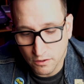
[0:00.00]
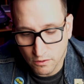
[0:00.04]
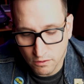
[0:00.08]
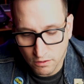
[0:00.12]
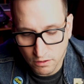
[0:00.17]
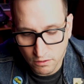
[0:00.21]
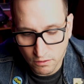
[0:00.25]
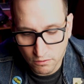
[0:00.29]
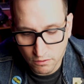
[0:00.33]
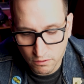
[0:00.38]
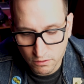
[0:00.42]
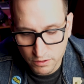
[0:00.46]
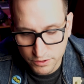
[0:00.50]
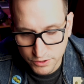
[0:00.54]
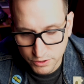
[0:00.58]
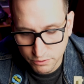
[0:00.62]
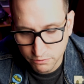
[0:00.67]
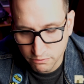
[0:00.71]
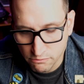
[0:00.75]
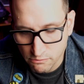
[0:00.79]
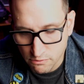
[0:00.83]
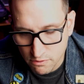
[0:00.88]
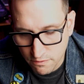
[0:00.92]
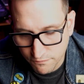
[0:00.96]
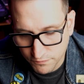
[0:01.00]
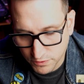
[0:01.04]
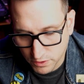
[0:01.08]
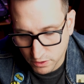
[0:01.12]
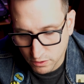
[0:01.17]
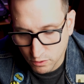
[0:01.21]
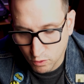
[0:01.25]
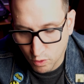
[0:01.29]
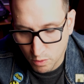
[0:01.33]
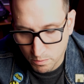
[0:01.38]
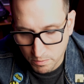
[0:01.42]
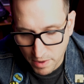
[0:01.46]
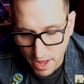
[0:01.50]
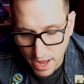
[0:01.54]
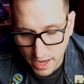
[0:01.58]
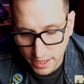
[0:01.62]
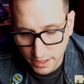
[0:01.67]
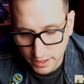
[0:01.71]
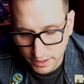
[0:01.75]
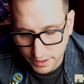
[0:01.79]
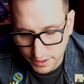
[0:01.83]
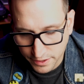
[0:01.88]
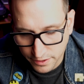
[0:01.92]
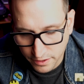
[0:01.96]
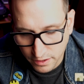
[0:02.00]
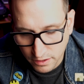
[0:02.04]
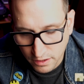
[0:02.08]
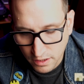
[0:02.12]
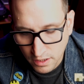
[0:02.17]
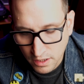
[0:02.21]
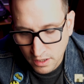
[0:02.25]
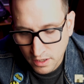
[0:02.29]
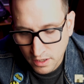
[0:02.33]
or doing a review or buying gear,